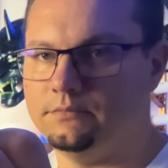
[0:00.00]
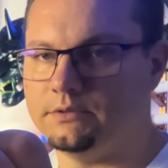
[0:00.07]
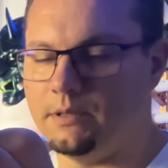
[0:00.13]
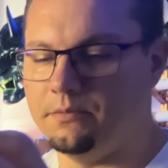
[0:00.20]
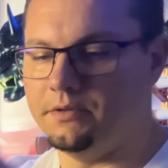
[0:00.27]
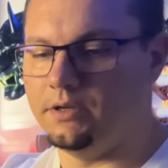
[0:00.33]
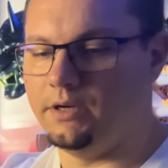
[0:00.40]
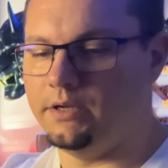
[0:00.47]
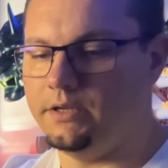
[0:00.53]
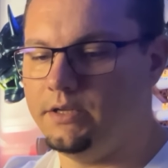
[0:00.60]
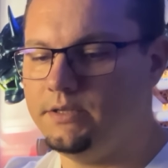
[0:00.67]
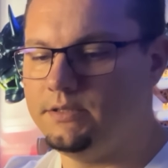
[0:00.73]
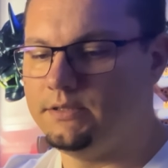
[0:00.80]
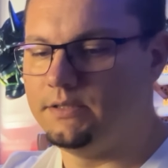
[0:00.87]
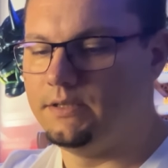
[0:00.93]
something like
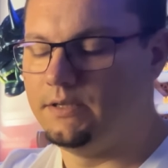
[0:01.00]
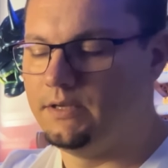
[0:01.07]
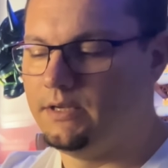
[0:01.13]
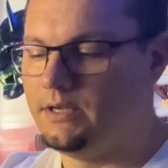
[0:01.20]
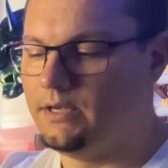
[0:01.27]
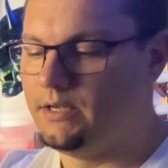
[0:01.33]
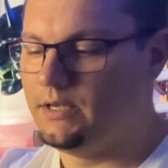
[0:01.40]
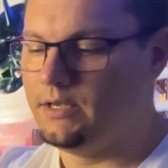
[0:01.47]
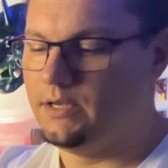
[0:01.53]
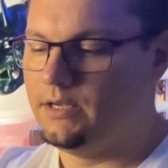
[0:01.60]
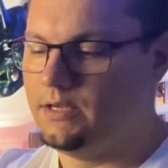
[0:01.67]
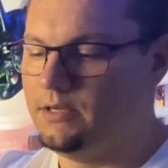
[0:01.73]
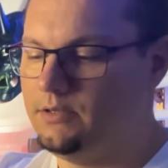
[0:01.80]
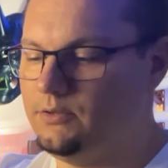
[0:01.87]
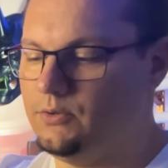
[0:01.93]
this,
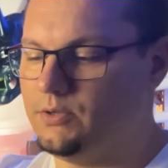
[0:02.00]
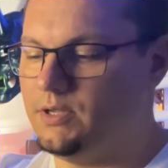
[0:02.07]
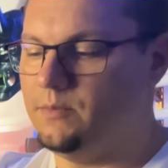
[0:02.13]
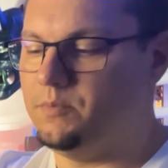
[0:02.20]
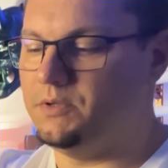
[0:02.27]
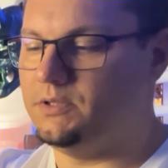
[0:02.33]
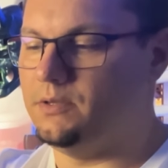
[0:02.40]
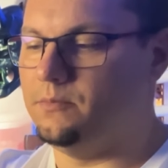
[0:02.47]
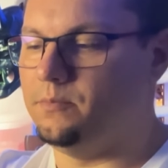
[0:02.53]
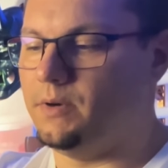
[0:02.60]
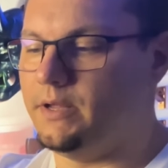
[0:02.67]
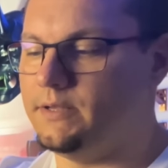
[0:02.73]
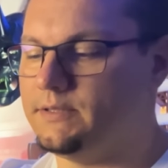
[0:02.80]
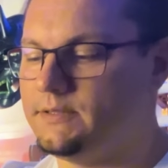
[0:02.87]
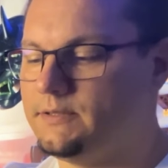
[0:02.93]
to keep it in
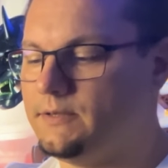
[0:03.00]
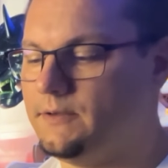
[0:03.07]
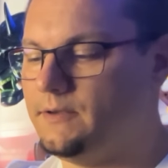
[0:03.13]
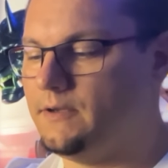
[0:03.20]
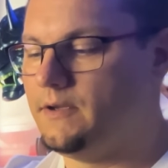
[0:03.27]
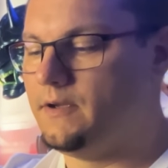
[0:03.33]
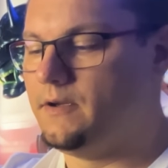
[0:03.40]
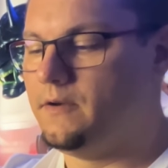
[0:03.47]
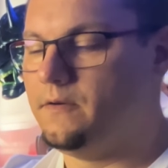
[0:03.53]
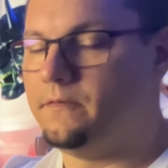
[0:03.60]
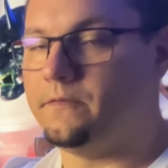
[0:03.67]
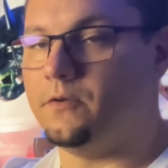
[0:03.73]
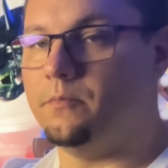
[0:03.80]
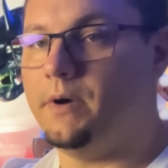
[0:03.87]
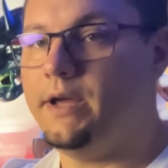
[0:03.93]
place.
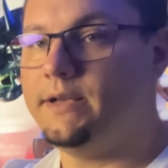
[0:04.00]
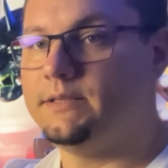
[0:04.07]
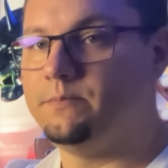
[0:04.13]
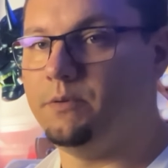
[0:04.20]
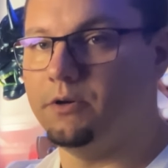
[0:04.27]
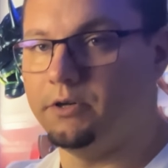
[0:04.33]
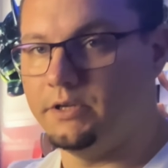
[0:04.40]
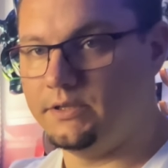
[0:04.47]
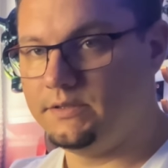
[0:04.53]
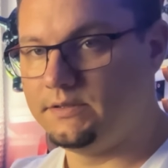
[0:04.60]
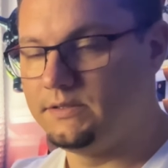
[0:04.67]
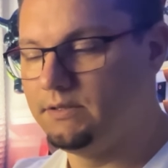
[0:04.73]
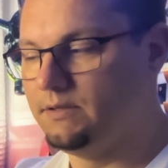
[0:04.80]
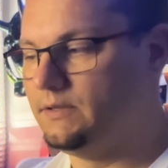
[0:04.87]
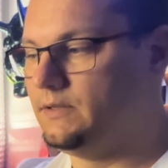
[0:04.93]
From my
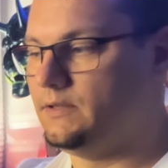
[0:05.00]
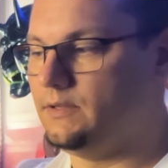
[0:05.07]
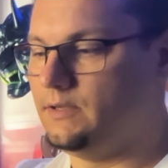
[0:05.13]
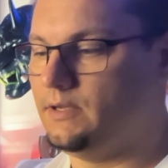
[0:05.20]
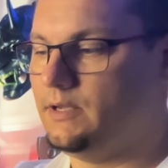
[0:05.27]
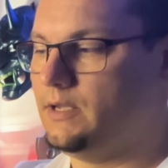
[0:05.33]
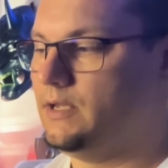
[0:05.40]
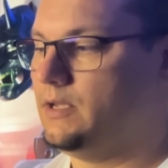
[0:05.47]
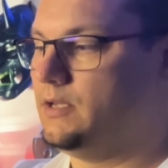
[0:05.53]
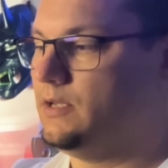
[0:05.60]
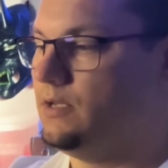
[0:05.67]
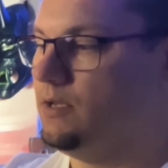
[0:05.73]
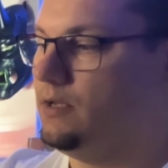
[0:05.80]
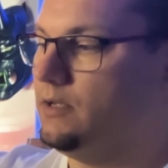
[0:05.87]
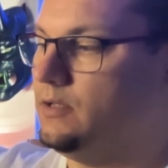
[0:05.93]
experience,
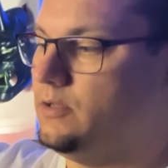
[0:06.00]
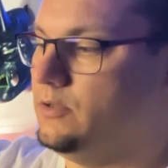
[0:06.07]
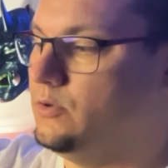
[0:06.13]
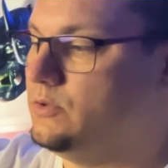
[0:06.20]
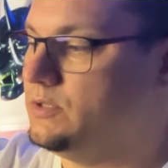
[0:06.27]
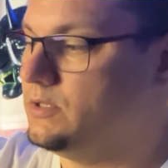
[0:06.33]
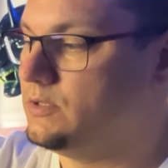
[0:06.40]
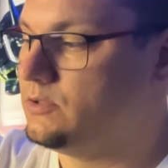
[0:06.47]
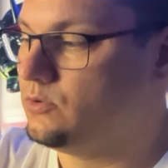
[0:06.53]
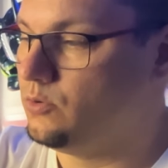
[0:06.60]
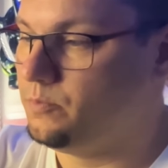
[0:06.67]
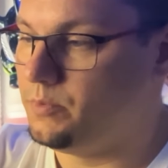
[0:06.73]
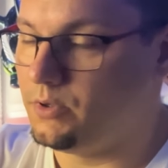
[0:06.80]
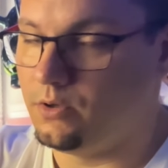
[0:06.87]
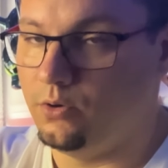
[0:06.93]
using
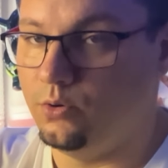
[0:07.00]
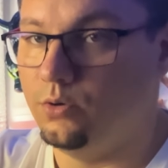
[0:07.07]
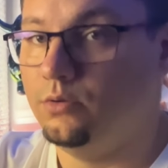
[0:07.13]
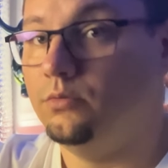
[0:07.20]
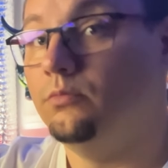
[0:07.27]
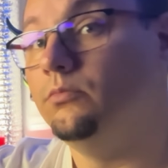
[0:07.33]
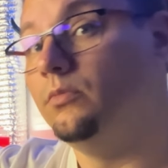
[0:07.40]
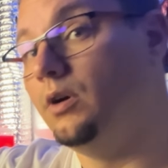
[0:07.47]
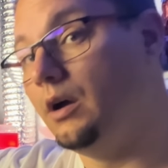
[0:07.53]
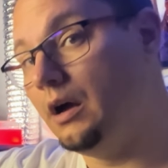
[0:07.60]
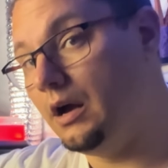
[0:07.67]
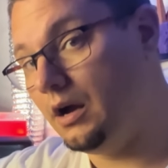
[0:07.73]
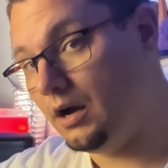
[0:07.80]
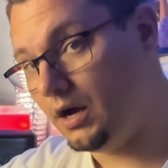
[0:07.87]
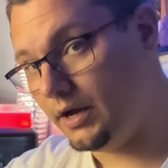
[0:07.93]
super glue,
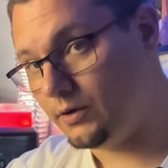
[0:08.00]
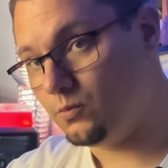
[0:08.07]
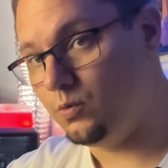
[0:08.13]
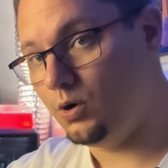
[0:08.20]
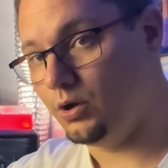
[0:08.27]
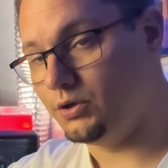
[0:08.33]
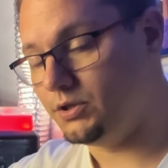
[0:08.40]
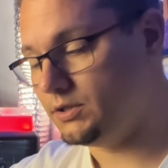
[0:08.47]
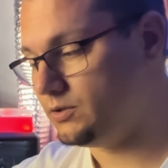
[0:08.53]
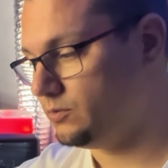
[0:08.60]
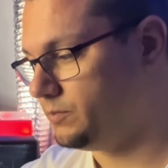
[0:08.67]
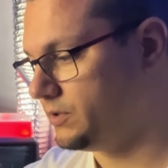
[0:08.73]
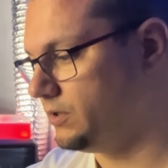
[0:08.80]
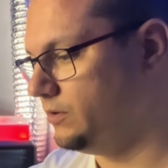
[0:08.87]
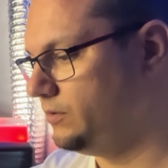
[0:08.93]
high quality
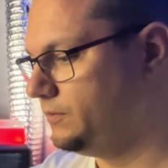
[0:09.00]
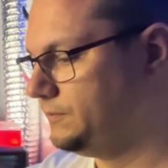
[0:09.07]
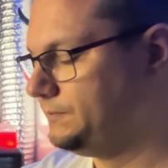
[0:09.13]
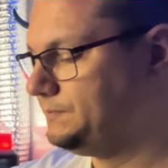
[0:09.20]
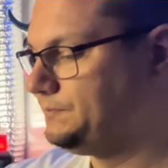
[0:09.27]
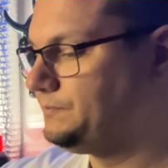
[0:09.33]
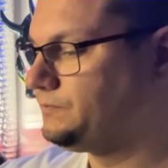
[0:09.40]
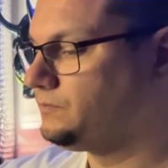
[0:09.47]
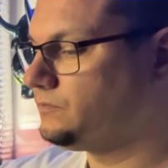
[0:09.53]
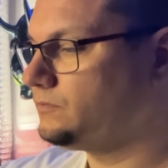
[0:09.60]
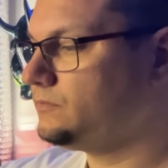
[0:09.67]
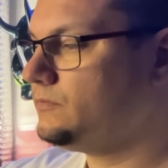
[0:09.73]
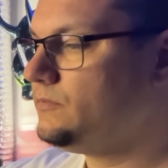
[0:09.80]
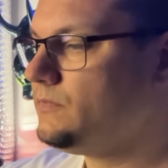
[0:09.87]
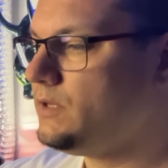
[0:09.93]
super glue,
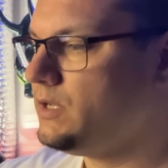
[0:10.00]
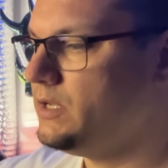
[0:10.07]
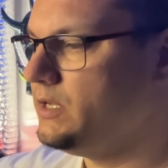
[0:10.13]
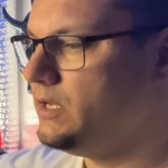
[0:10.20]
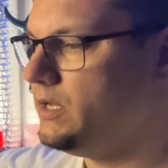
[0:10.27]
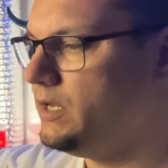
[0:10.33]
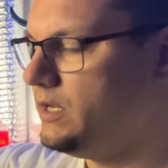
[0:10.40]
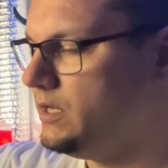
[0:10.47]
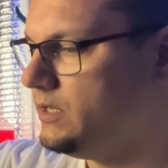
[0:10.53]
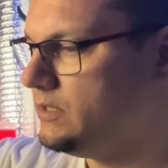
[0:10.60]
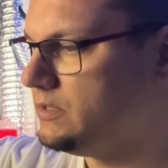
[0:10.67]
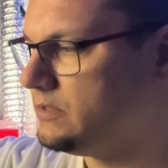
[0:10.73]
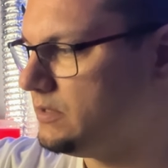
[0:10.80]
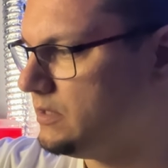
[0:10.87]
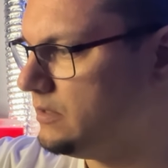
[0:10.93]

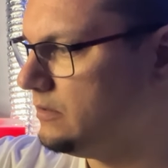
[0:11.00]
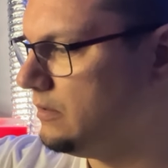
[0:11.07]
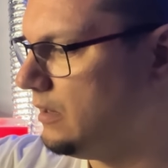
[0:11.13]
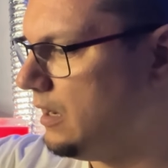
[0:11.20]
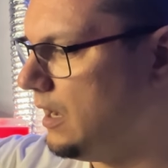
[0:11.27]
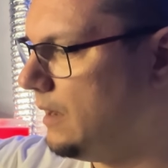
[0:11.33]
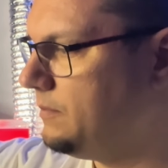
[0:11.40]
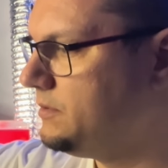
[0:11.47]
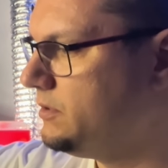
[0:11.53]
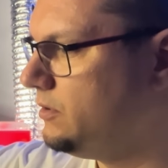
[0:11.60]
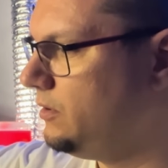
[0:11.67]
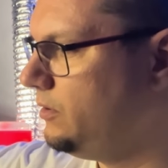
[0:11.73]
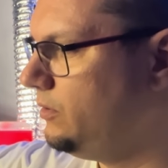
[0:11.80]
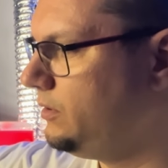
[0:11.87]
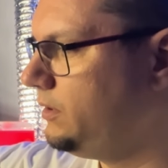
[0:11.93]
is
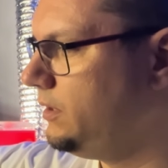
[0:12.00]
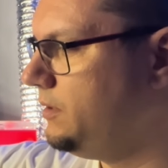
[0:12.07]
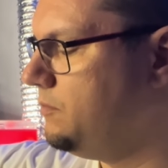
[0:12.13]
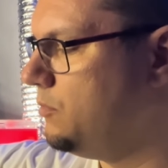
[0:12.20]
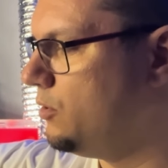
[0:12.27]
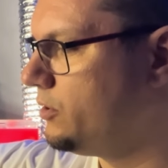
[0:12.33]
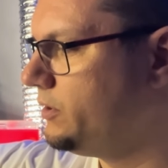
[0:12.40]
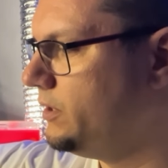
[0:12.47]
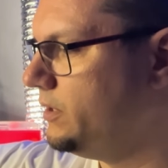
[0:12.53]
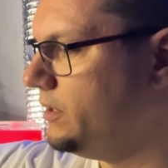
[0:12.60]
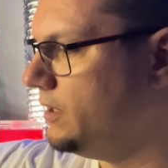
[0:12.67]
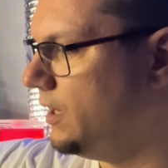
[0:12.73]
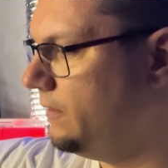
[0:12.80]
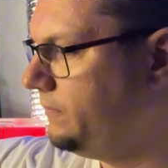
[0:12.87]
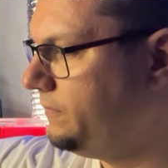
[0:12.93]
absolutely more than
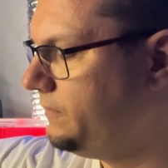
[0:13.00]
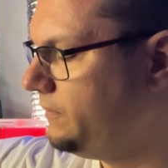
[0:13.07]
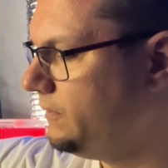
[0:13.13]
enough